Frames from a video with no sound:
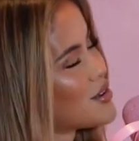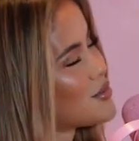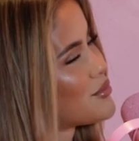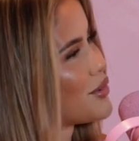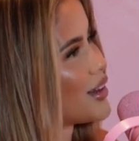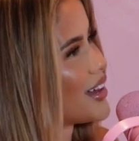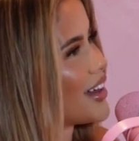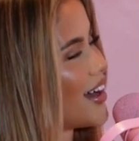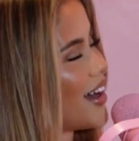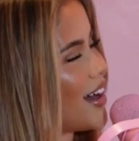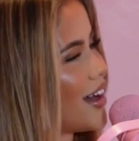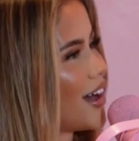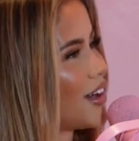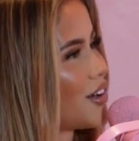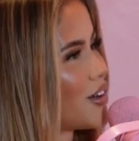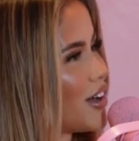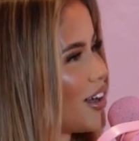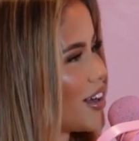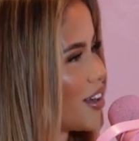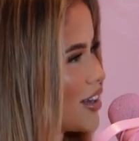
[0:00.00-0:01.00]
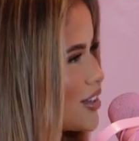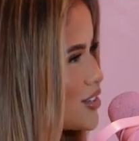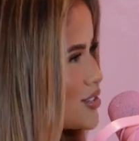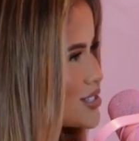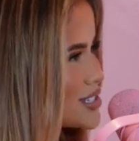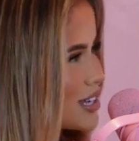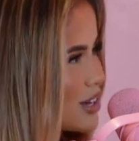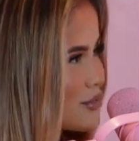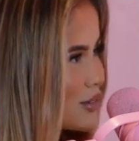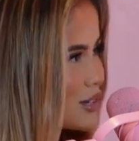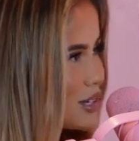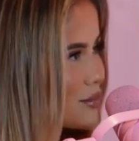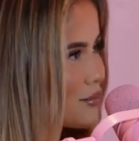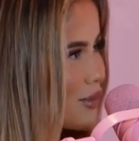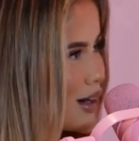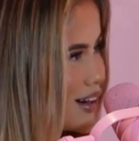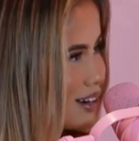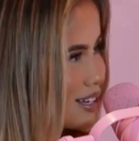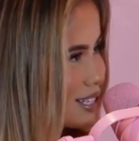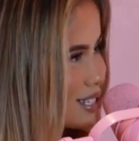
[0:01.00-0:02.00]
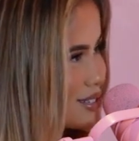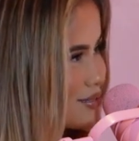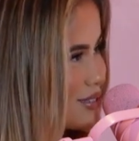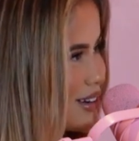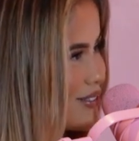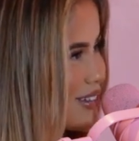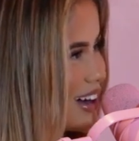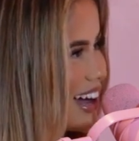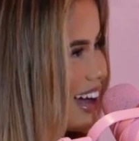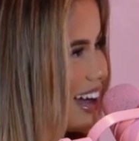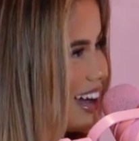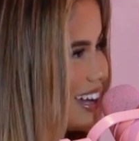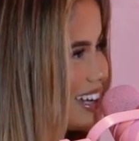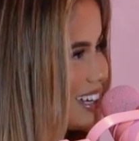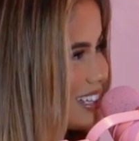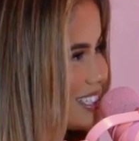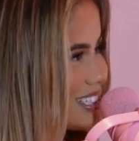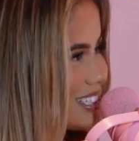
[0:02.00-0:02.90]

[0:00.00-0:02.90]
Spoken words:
But yeah, I don't know. I used to get really embarrassed about my age.